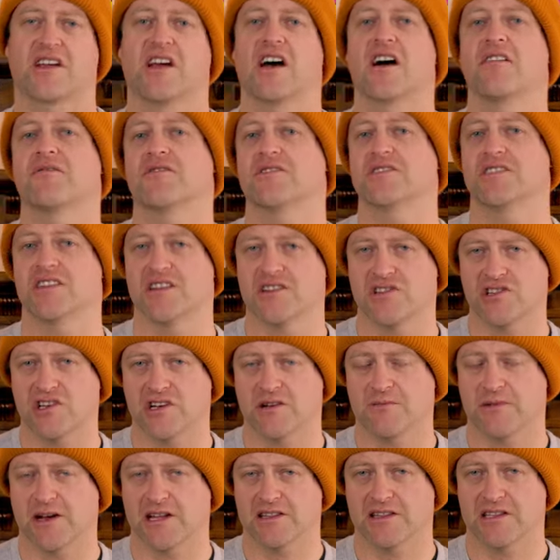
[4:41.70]
a
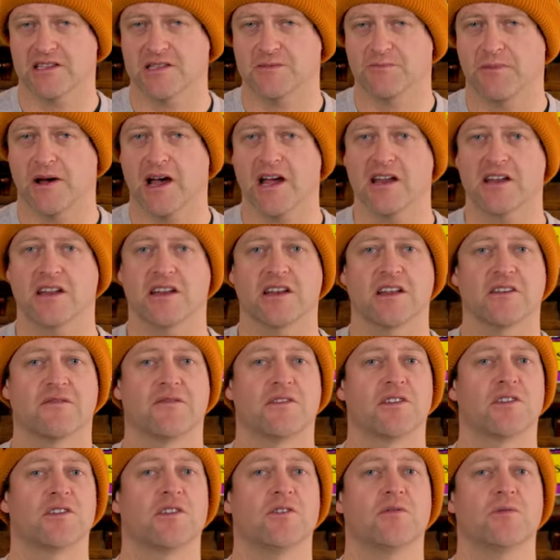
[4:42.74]
conversation about this binding.
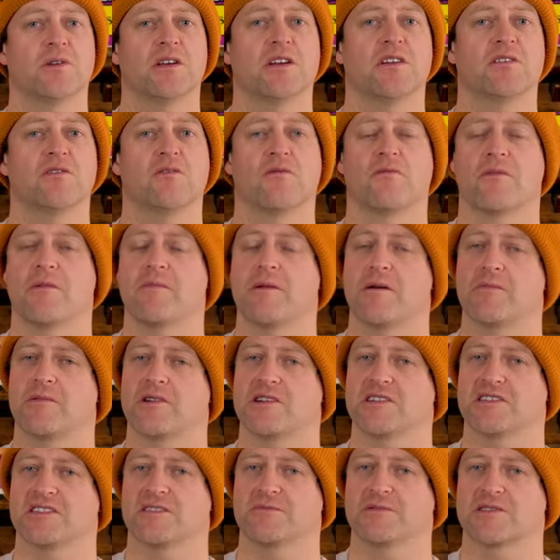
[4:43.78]
If you're new here,
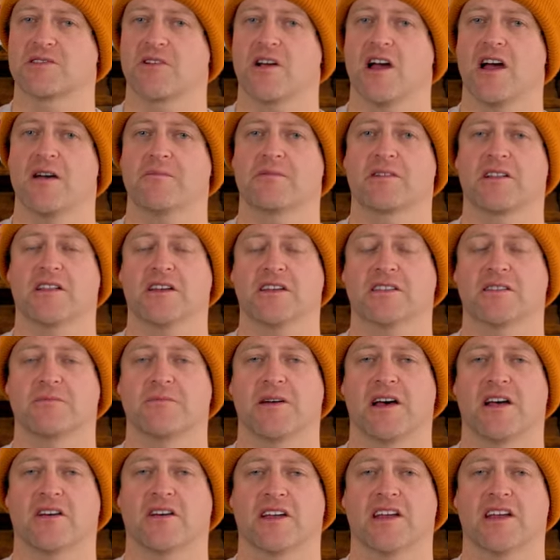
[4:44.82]
remember to subscribe, click the
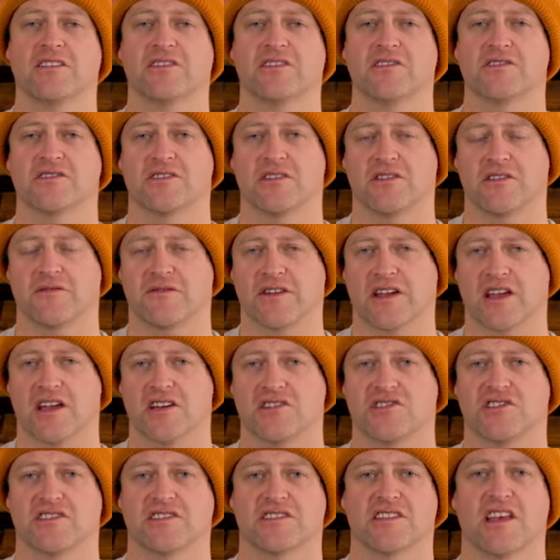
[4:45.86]
bell, get those
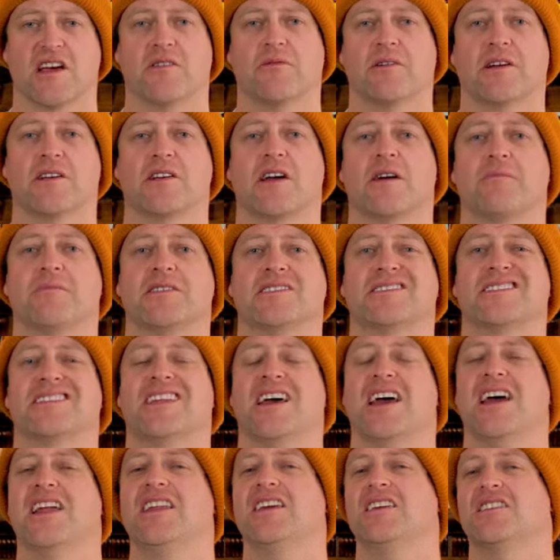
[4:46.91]
notifications. That way you're not missing
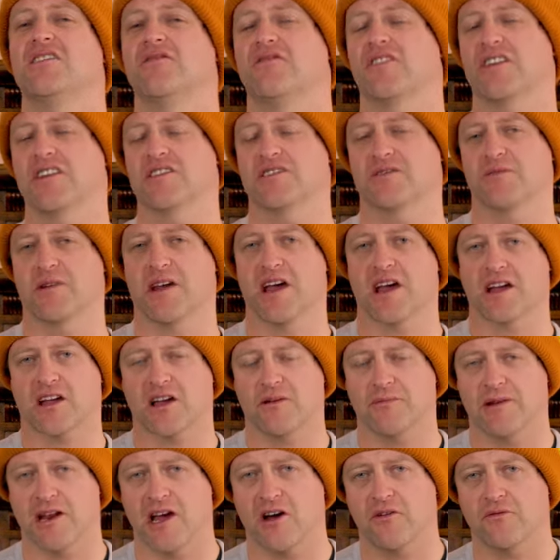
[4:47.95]
any of the videos we got
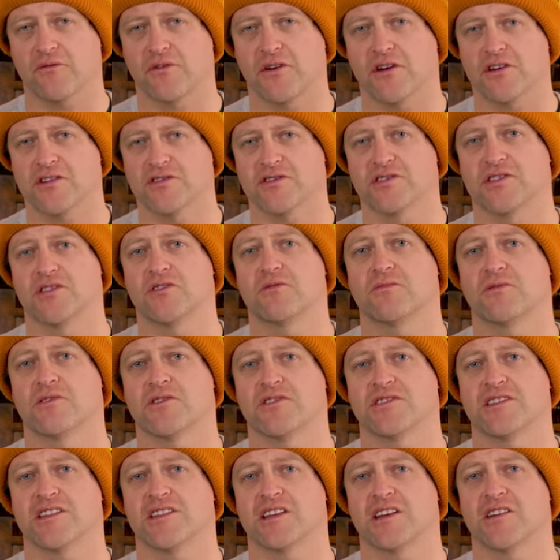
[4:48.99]
coming out for all you
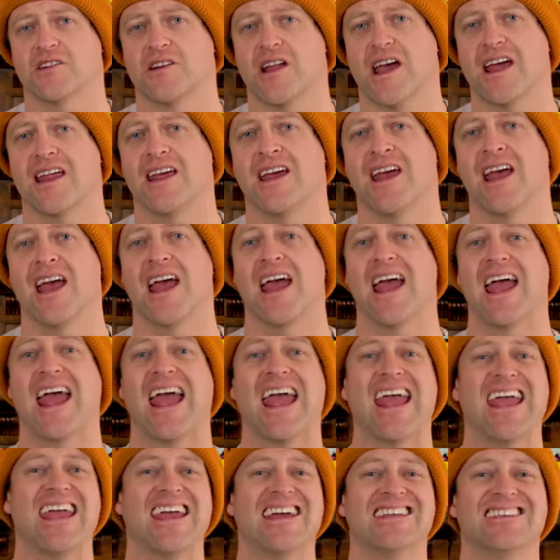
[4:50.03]
snowboarders of the internet.
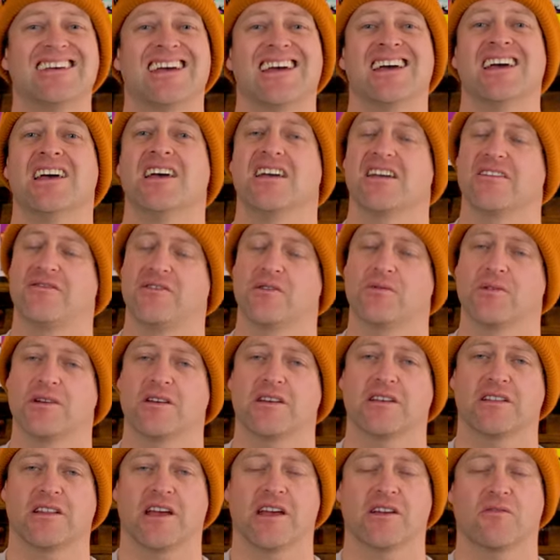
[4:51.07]
And if you
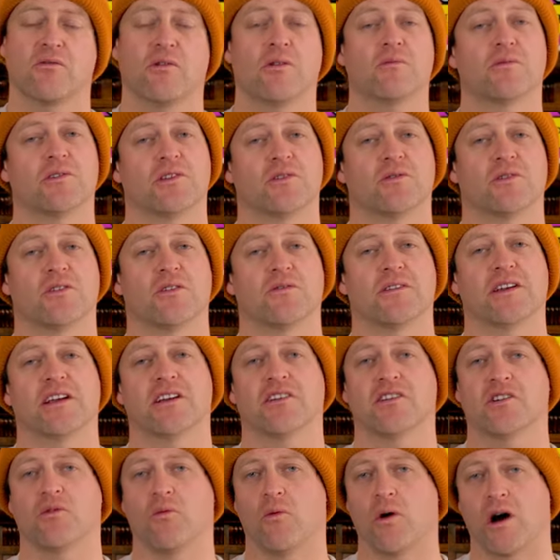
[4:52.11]
really like what we're doing over
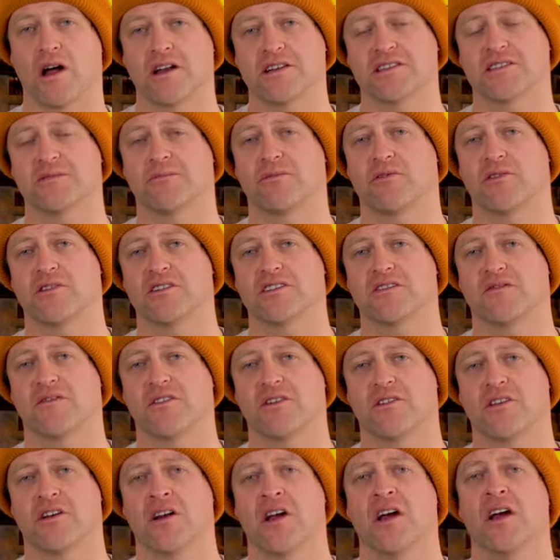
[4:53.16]
here and you want to support us
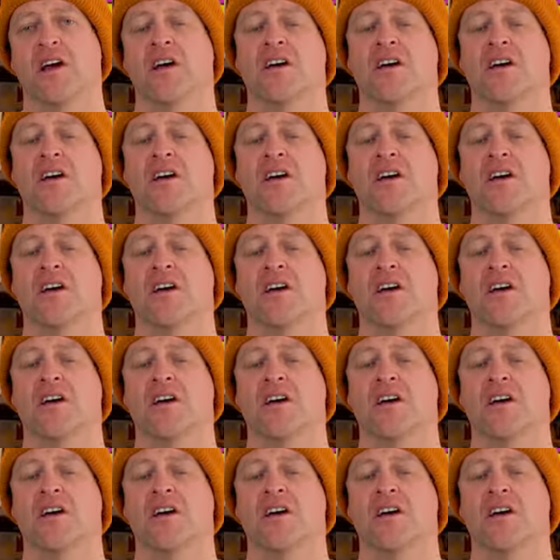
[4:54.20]
further,